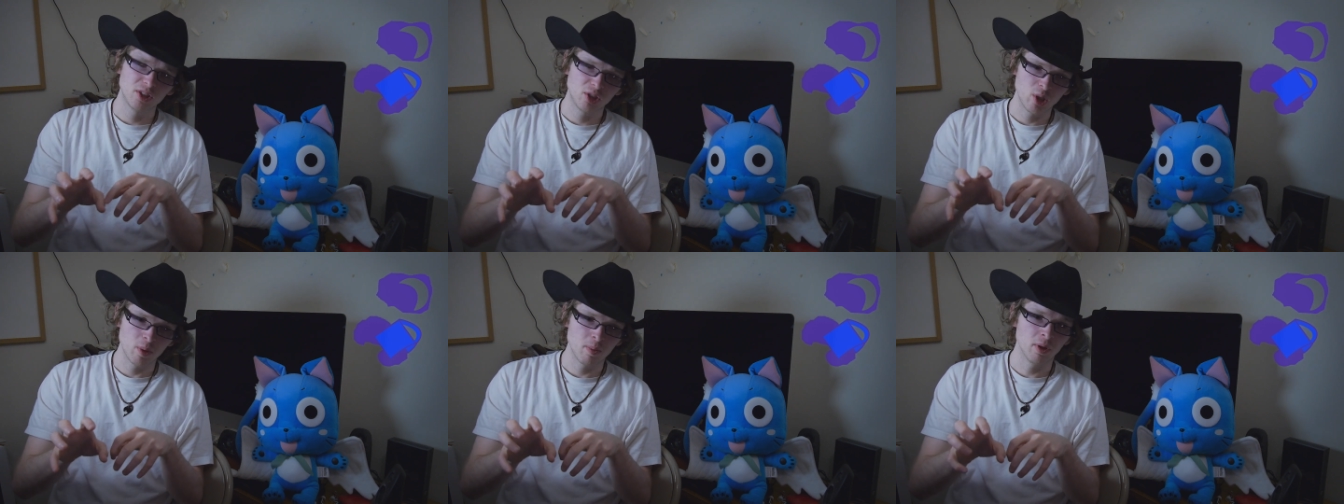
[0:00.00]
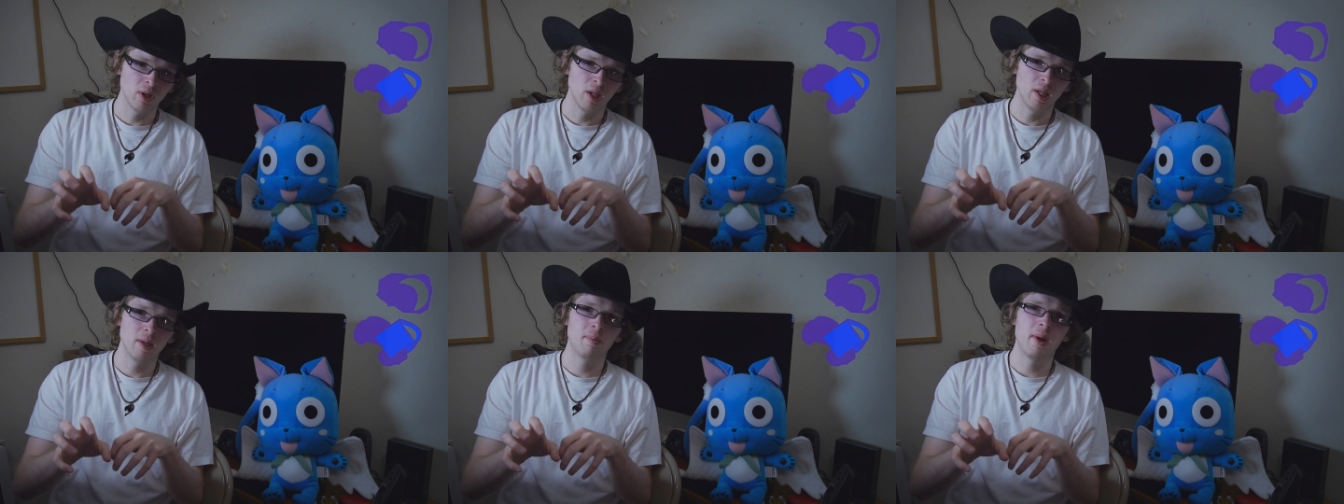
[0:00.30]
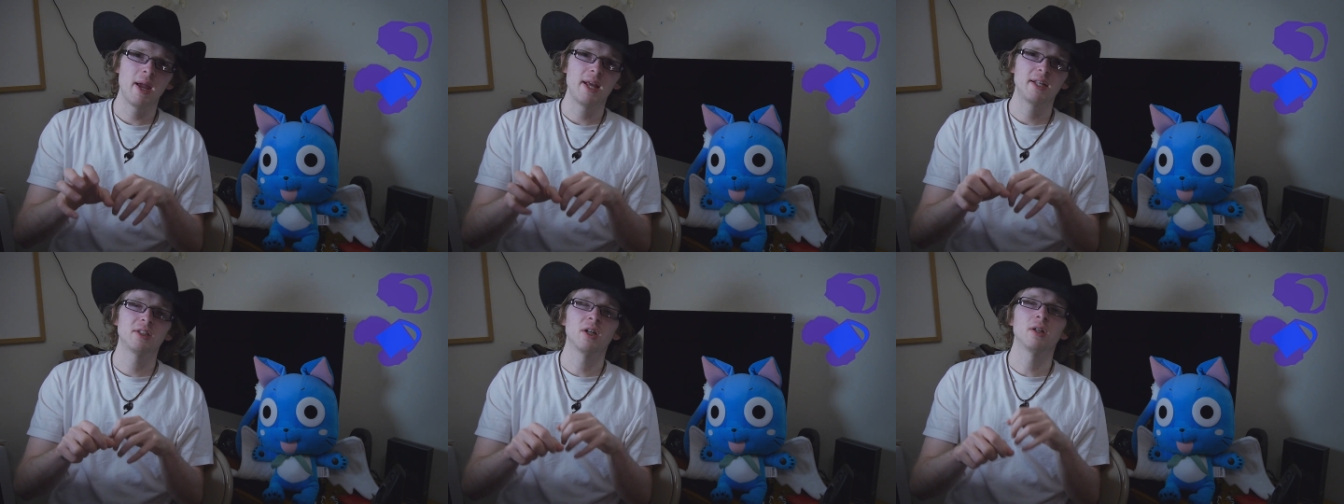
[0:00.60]
stupidly
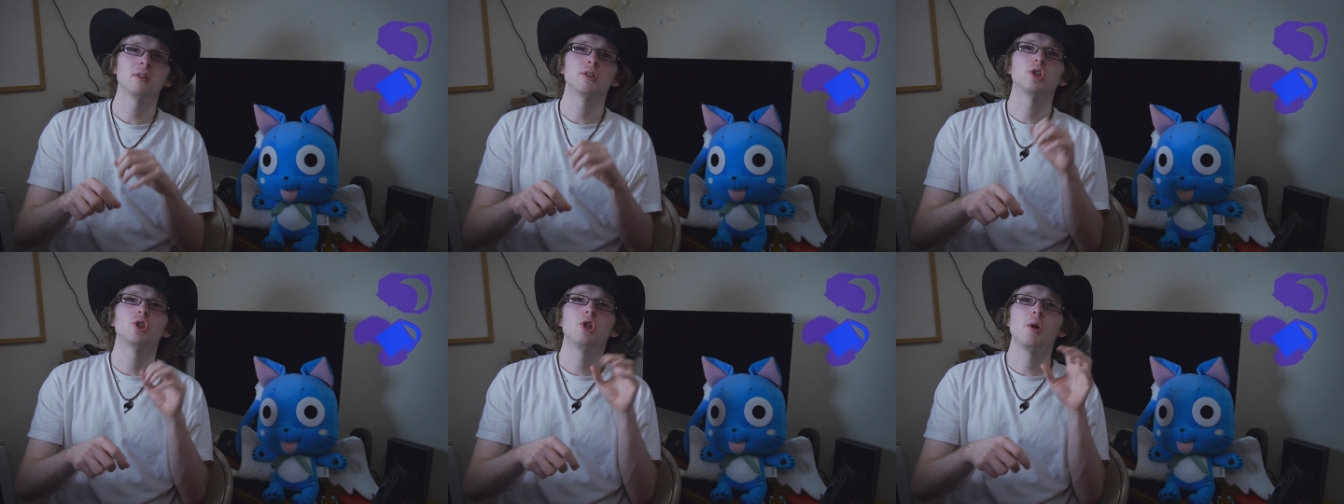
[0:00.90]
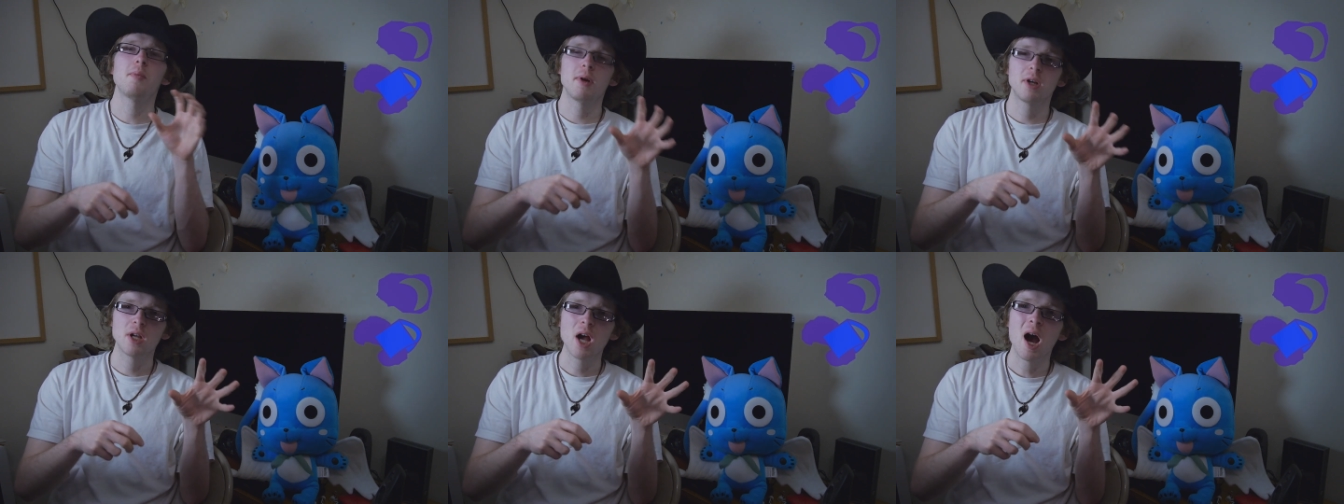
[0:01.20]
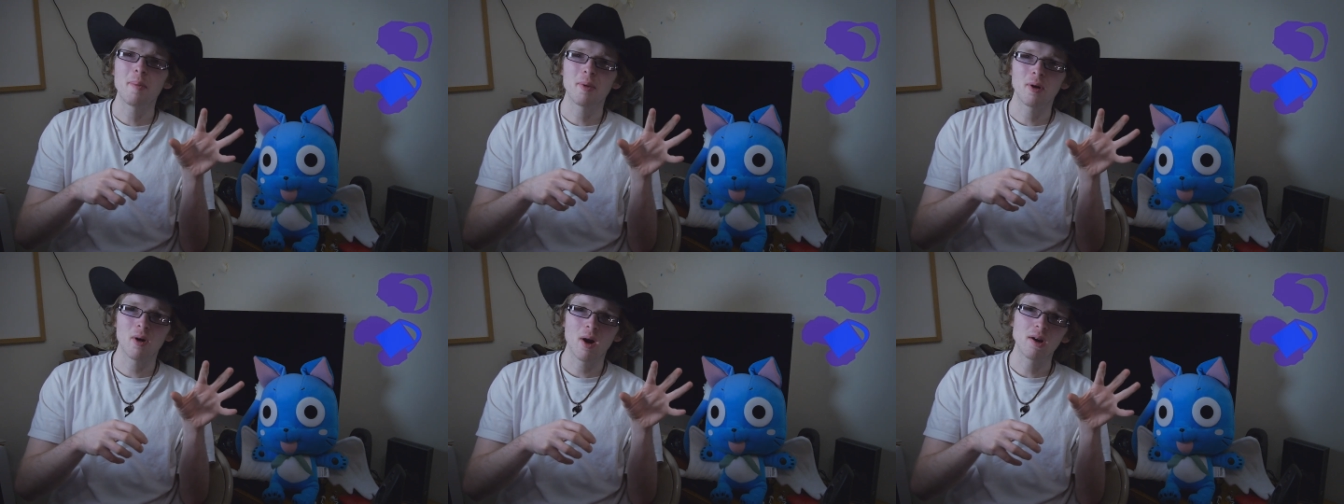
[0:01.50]
based on stupid
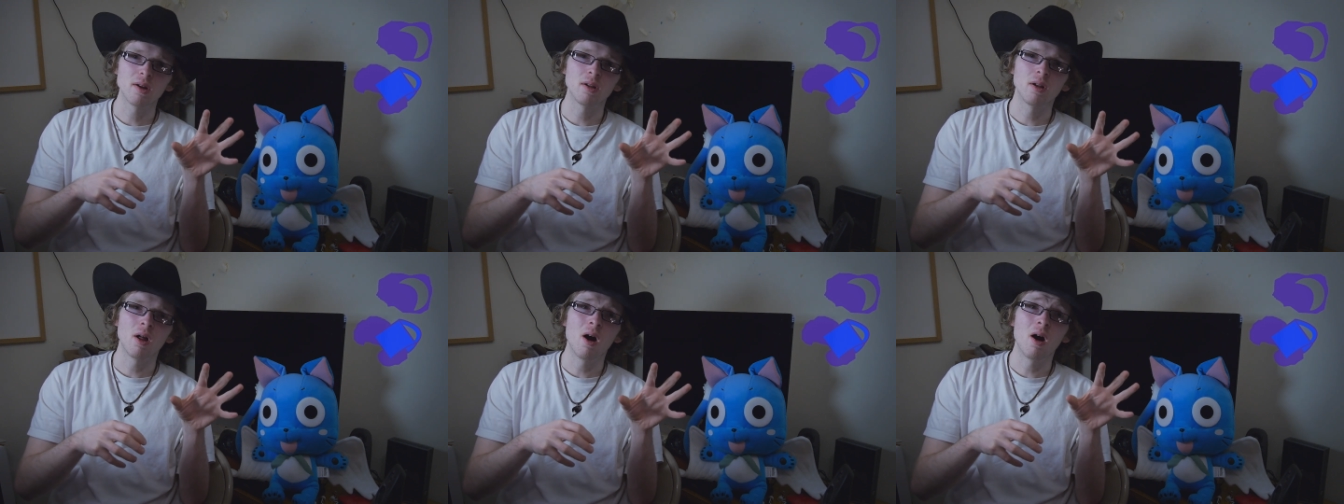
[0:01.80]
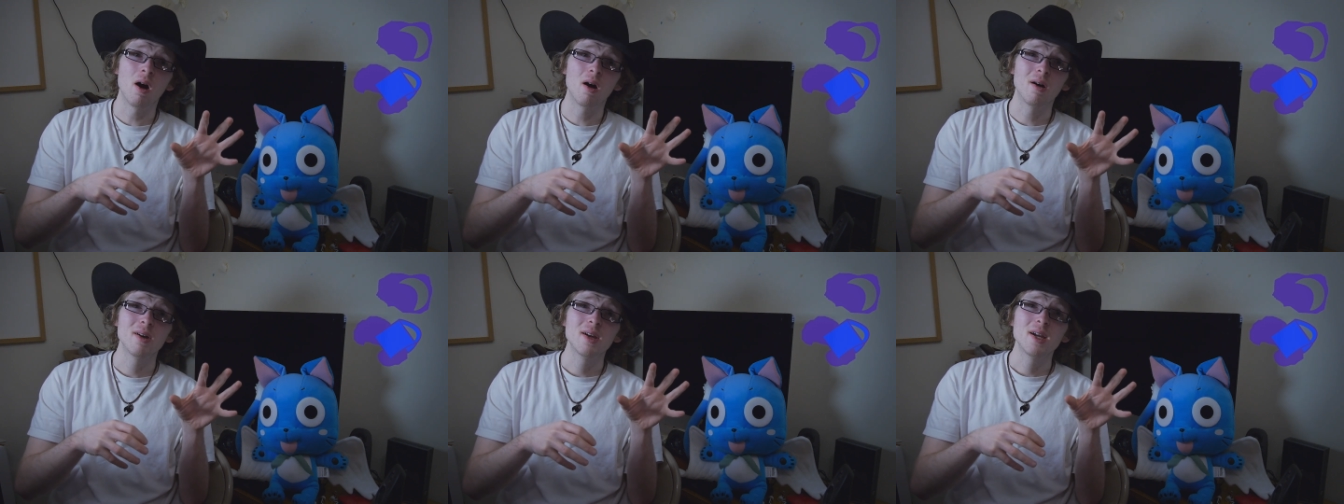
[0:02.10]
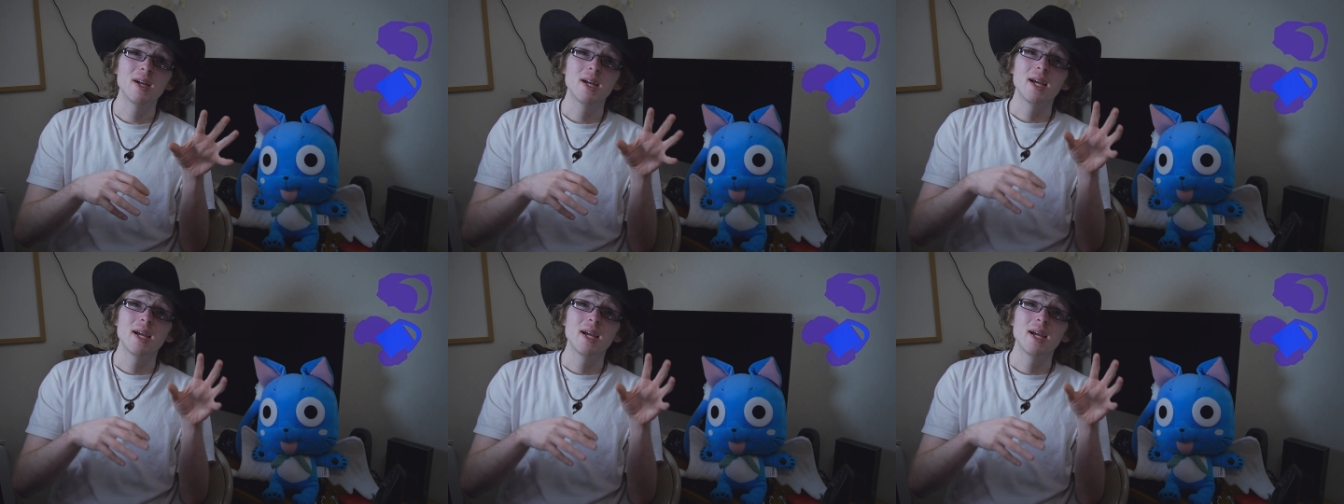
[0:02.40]
copyright law.